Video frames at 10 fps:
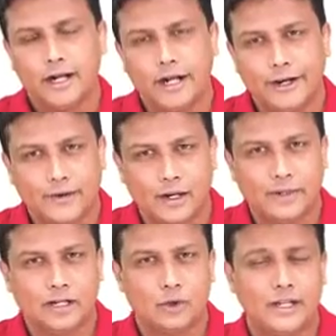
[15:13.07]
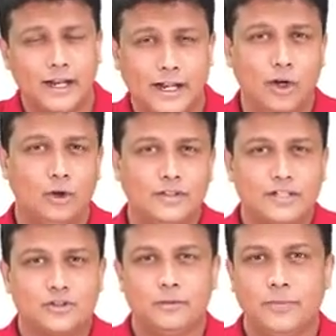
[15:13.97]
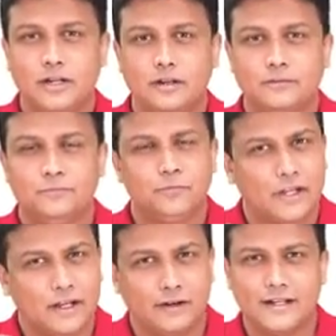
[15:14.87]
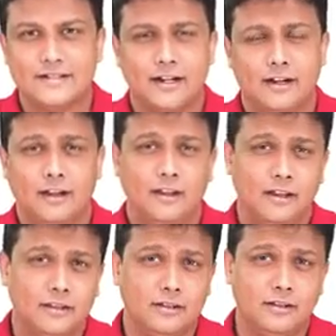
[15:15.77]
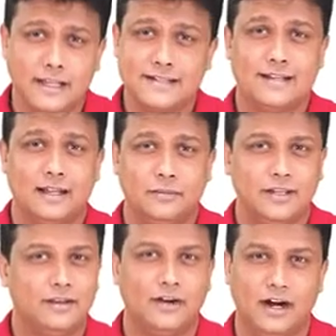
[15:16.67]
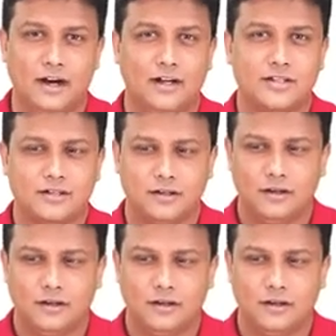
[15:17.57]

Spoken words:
Now coming to the end of this topic, recently in the exam they have asked,